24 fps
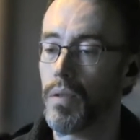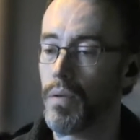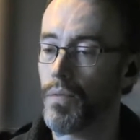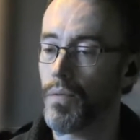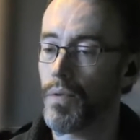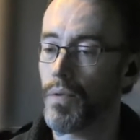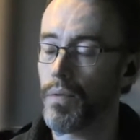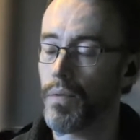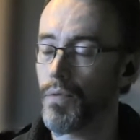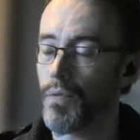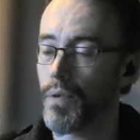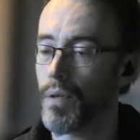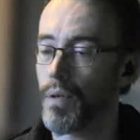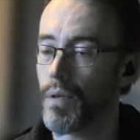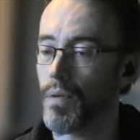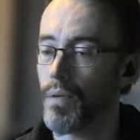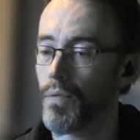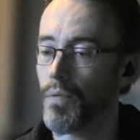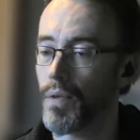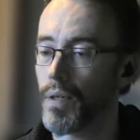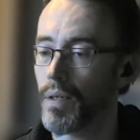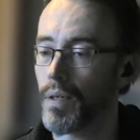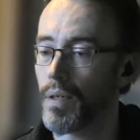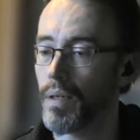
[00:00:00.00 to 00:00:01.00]
there
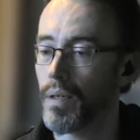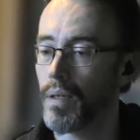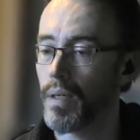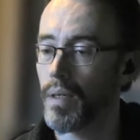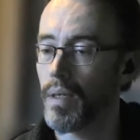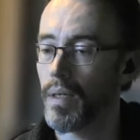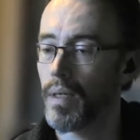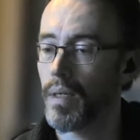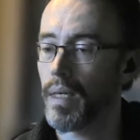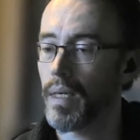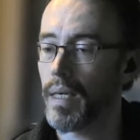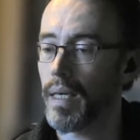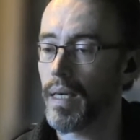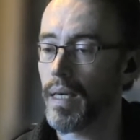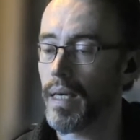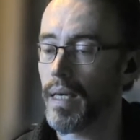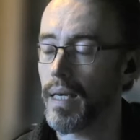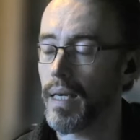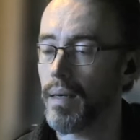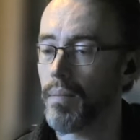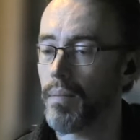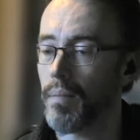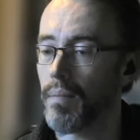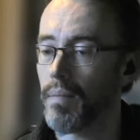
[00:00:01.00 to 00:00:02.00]
may then be a
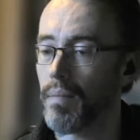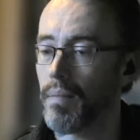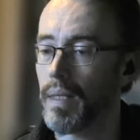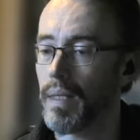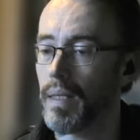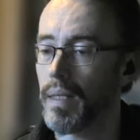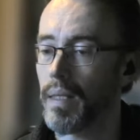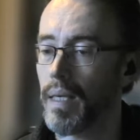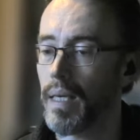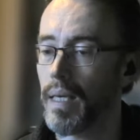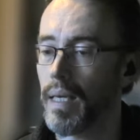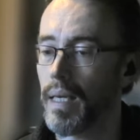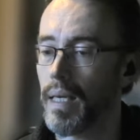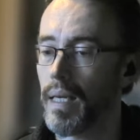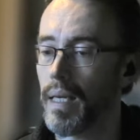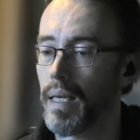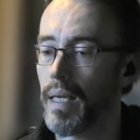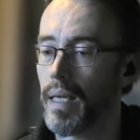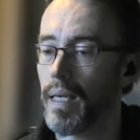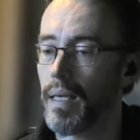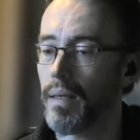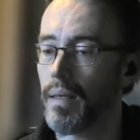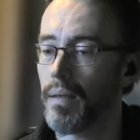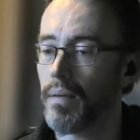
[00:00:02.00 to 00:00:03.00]
fast track for
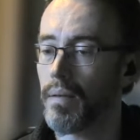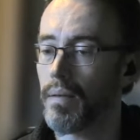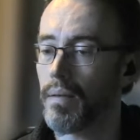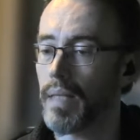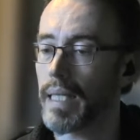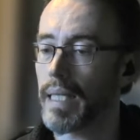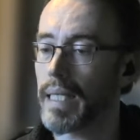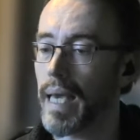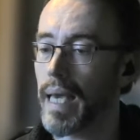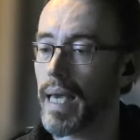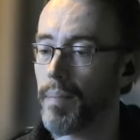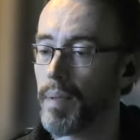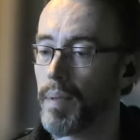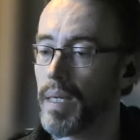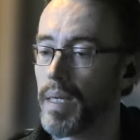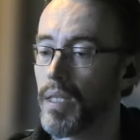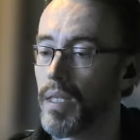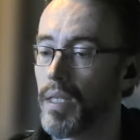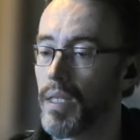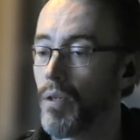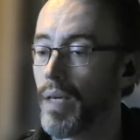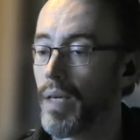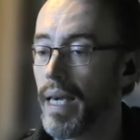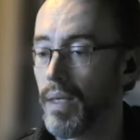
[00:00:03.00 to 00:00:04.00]
those
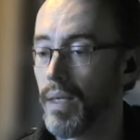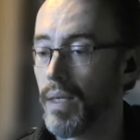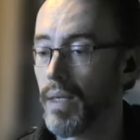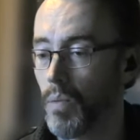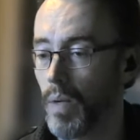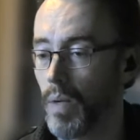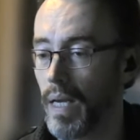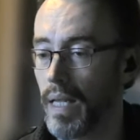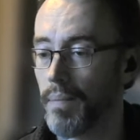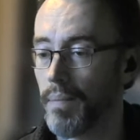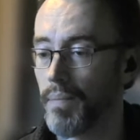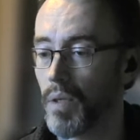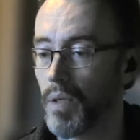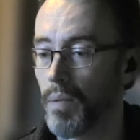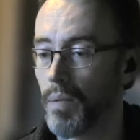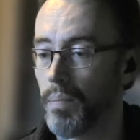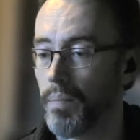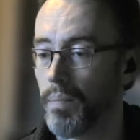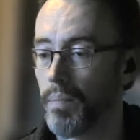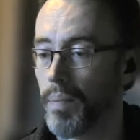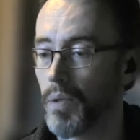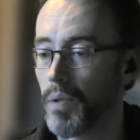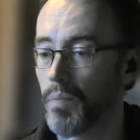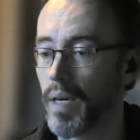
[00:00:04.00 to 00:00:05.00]
for
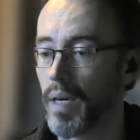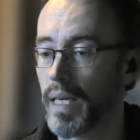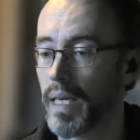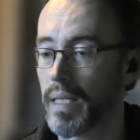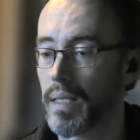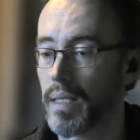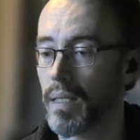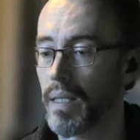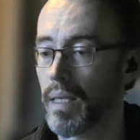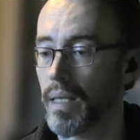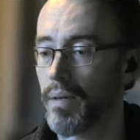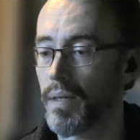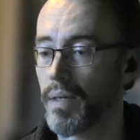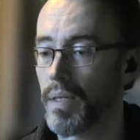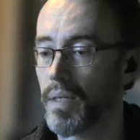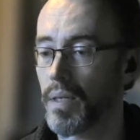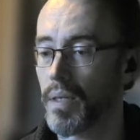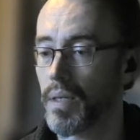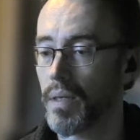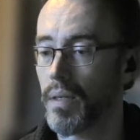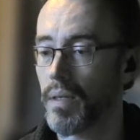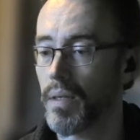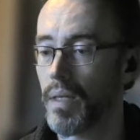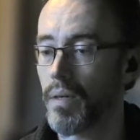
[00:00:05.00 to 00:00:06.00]

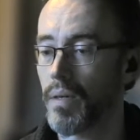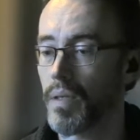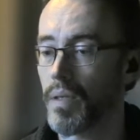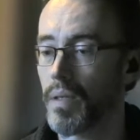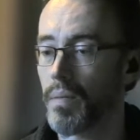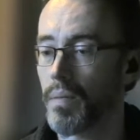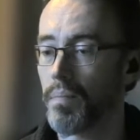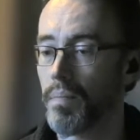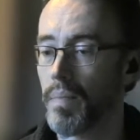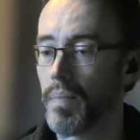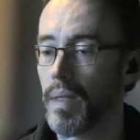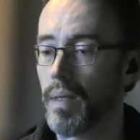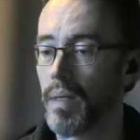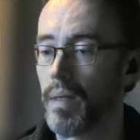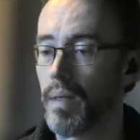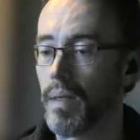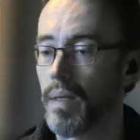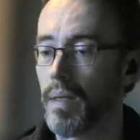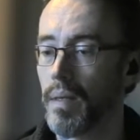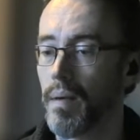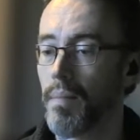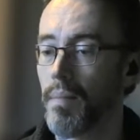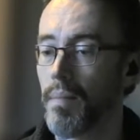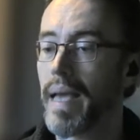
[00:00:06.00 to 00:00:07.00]
that to
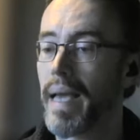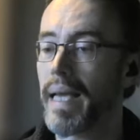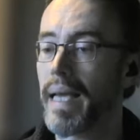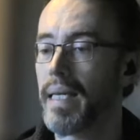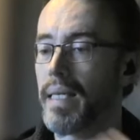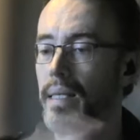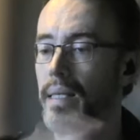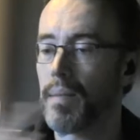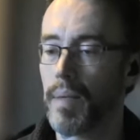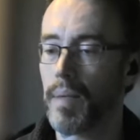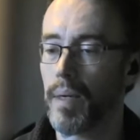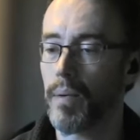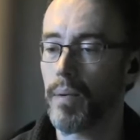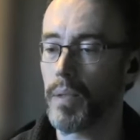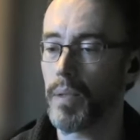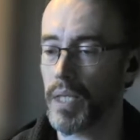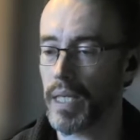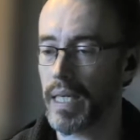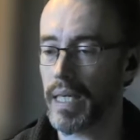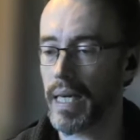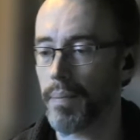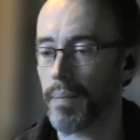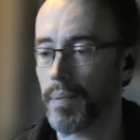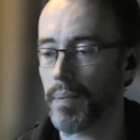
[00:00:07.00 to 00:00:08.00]
happen in the UK as well.
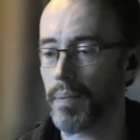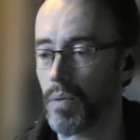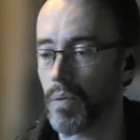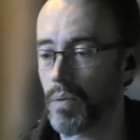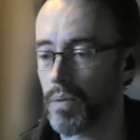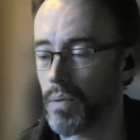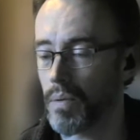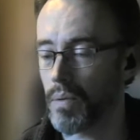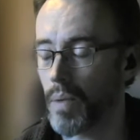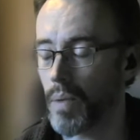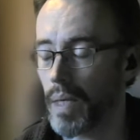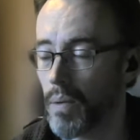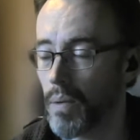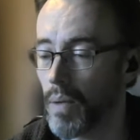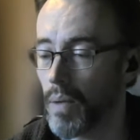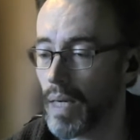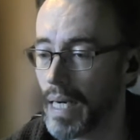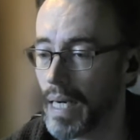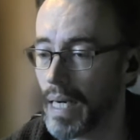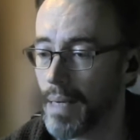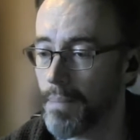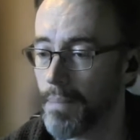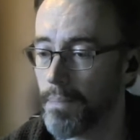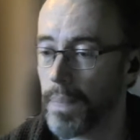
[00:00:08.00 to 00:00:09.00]
So post Brexit,
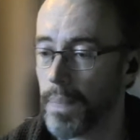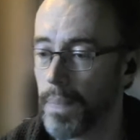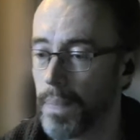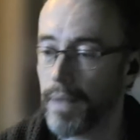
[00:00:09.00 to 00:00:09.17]
there's